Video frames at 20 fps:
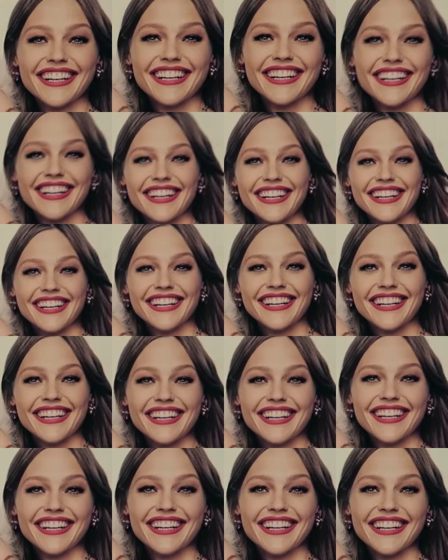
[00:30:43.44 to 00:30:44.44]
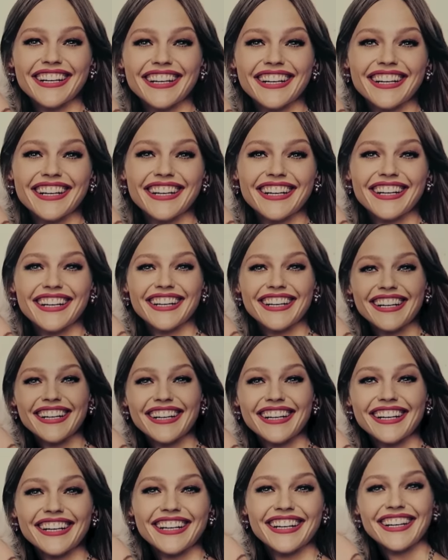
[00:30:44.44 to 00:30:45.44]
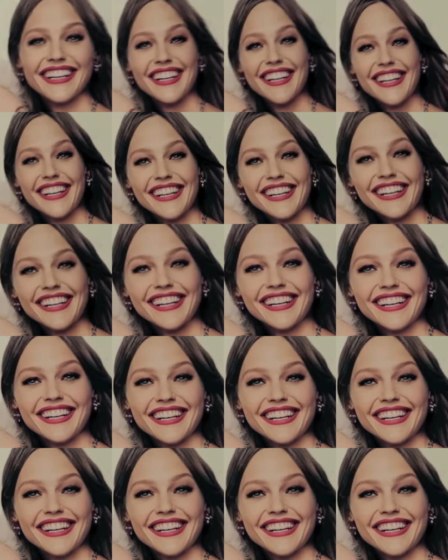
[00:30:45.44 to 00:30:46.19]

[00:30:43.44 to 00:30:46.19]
girl. Like, I mean, obviously all covers are